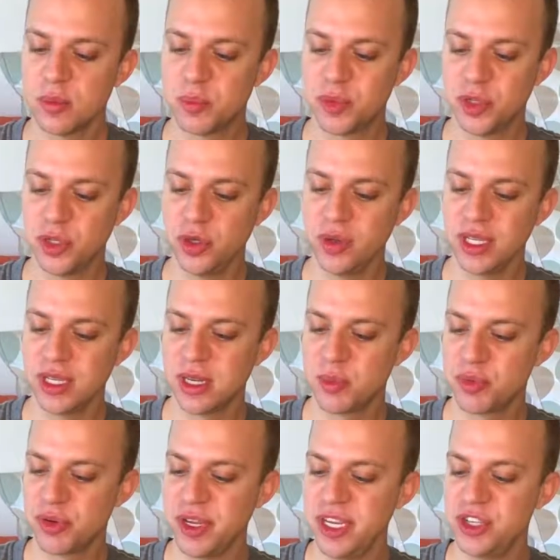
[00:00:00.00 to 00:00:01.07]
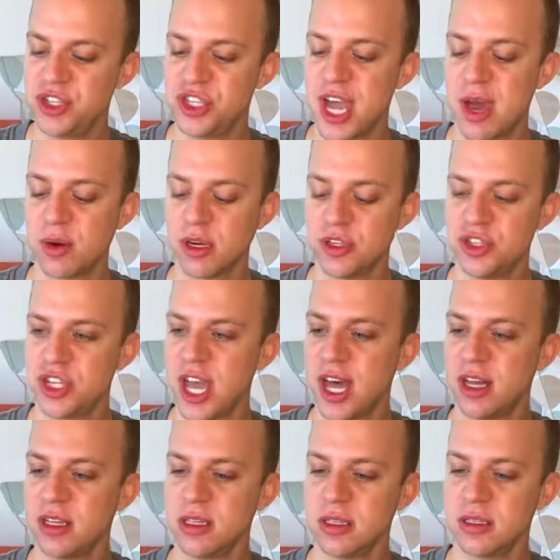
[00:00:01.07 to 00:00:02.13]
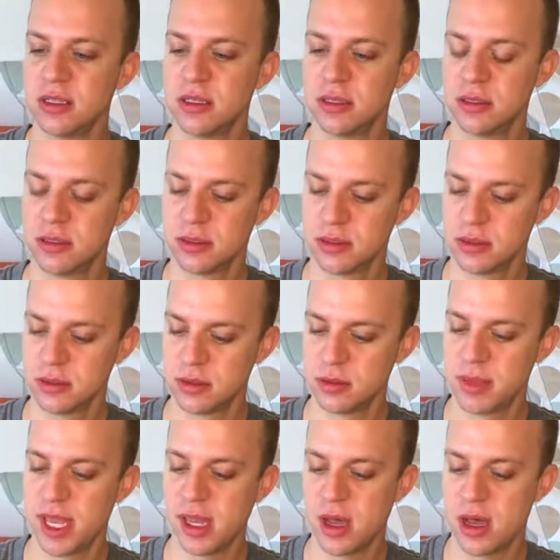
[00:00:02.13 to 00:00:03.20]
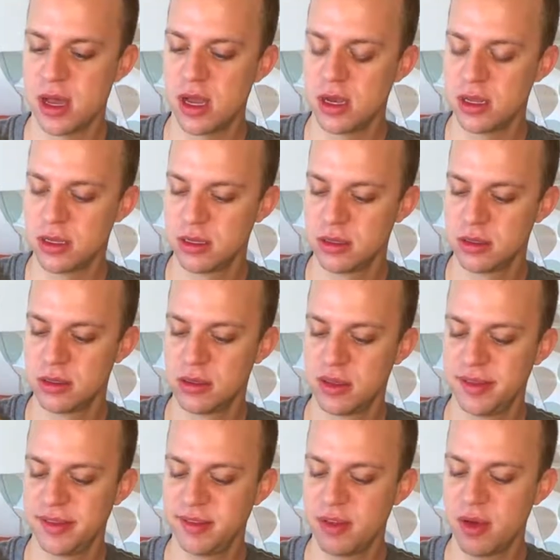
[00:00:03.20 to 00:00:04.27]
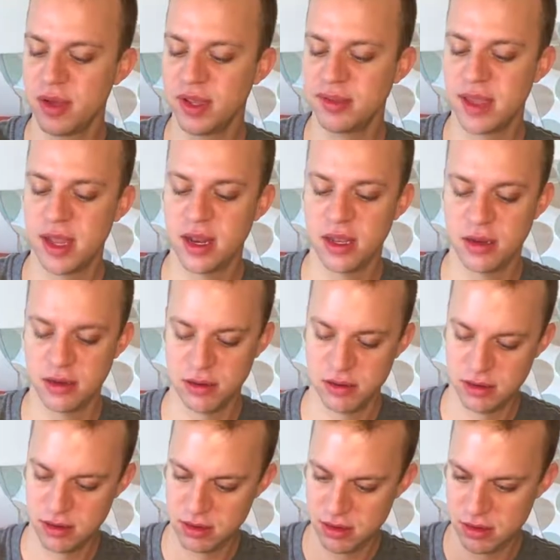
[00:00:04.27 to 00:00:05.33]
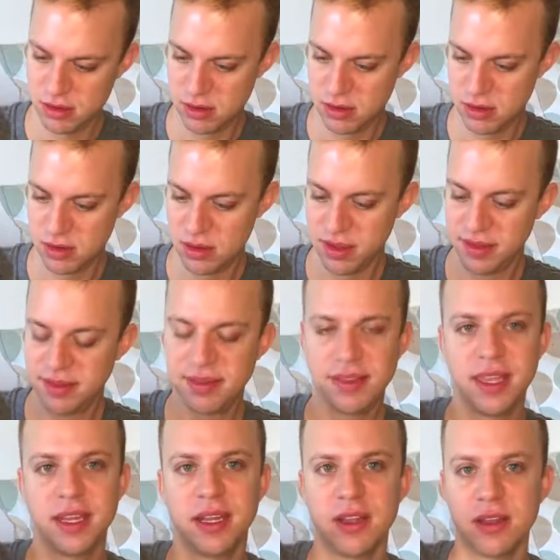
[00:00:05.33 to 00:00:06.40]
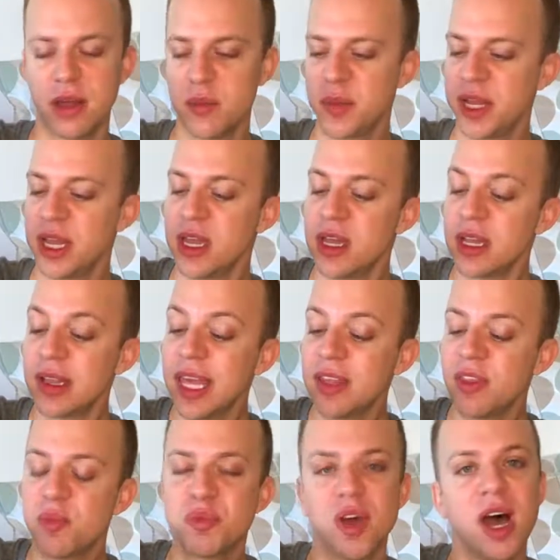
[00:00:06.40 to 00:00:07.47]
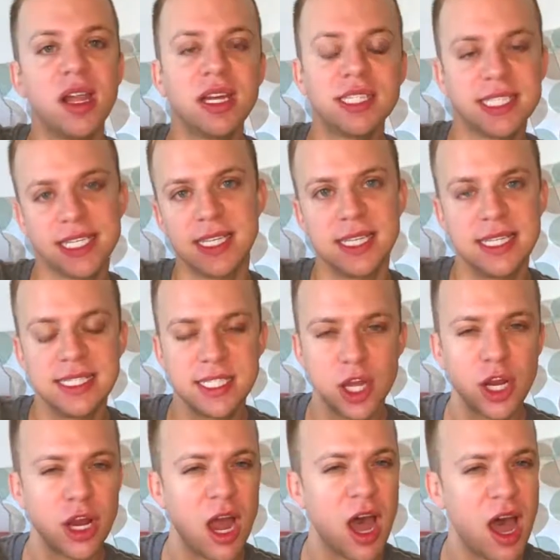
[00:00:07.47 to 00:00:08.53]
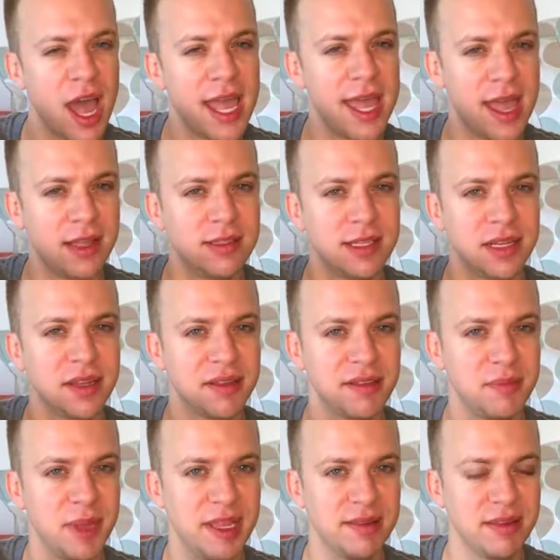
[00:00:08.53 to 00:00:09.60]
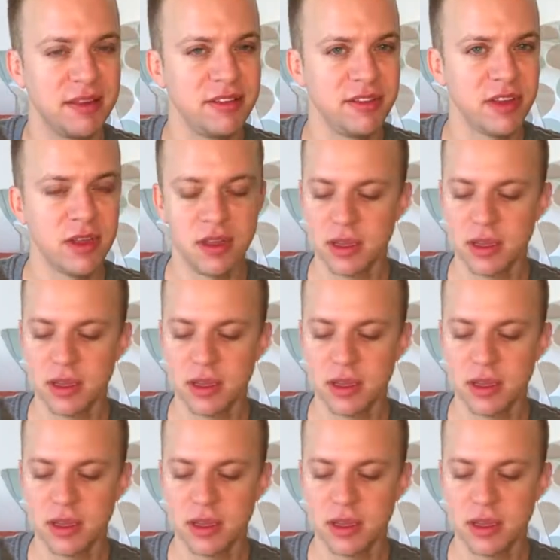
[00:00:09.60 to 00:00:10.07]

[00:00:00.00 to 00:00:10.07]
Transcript: Blue and Capri Shower Gel. Oh my god. So excited. Skin and Company. Like, the products in this are high-end and expensive.